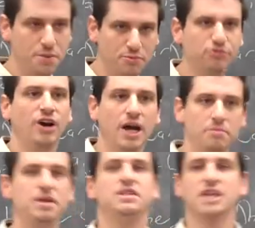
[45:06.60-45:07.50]
The
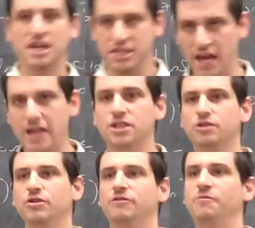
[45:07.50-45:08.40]
prime means take
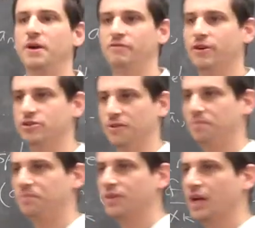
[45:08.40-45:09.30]
the derivative of my function.
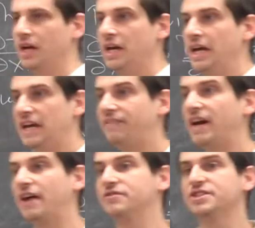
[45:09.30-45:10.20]
If
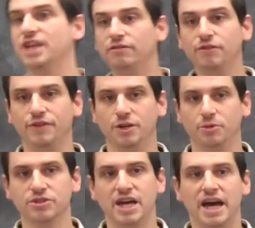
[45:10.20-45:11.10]
I have several
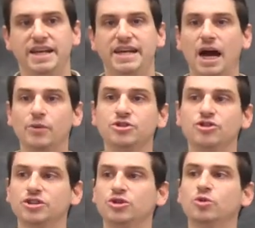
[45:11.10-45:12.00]
variables, now it's
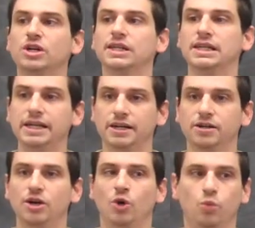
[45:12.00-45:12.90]
not so clear
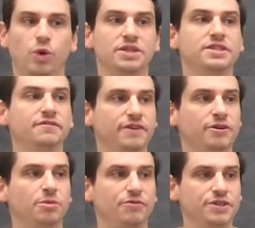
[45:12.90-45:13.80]
what's the
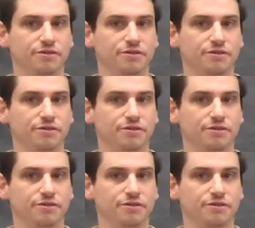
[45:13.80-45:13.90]
variable for